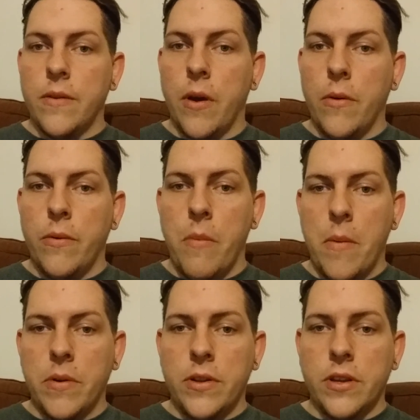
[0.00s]

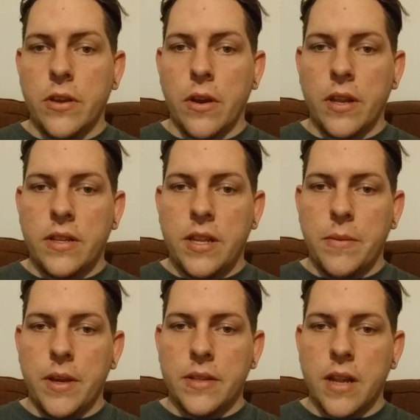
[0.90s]
remember, you can go to
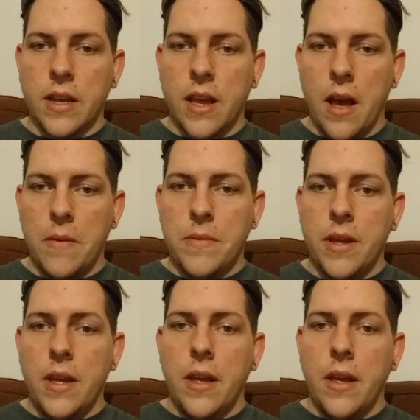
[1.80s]
tbs.com,